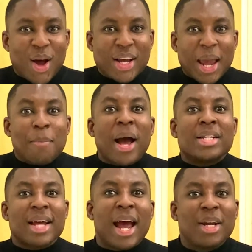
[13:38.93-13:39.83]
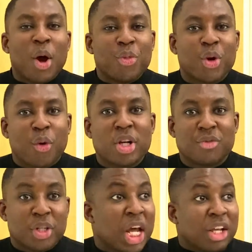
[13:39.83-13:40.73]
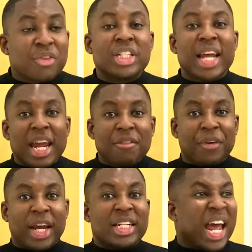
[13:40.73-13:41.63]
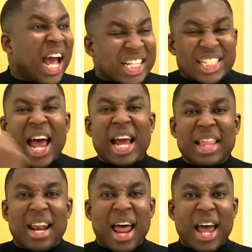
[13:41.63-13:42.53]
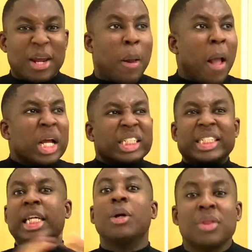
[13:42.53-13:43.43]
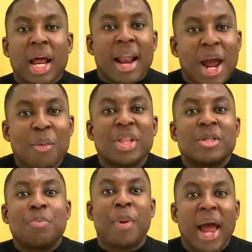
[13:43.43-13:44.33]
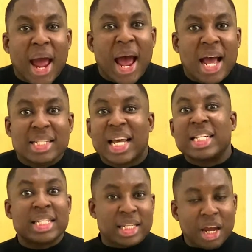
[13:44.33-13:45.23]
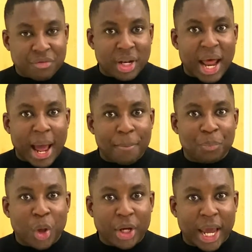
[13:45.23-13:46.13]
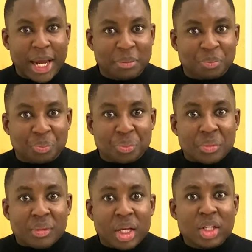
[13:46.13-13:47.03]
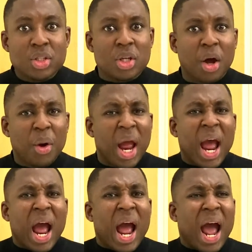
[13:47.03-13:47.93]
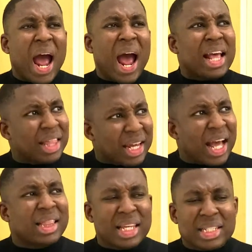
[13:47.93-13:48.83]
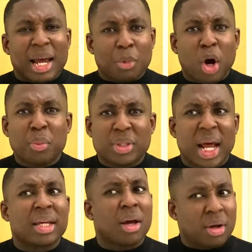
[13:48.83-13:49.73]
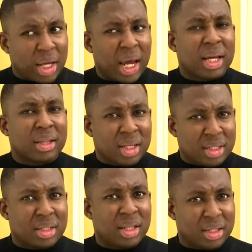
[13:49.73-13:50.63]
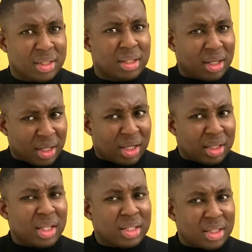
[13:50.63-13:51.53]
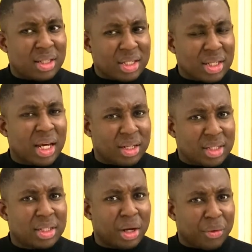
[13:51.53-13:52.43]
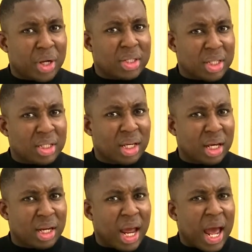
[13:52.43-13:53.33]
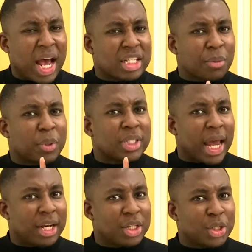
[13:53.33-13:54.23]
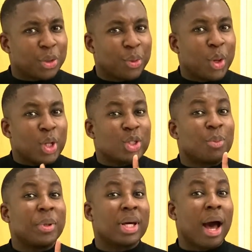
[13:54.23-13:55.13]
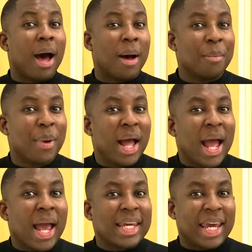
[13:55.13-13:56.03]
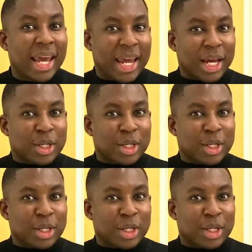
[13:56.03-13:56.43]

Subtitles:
Okay, by dying on the cross for us. So David attacked that lion, killed that lion with his bare hands, and saved the lamb. Okay, so I think at this time God was like, okay, this kid is serious. This kid has the potential to become a king.